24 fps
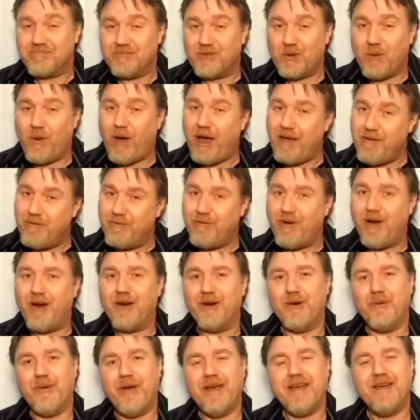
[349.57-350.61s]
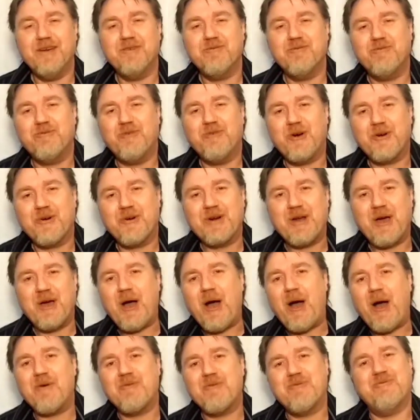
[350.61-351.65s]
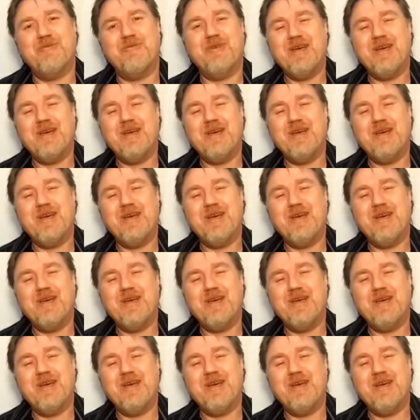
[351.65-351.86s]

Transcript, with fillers: quite far away at four and a half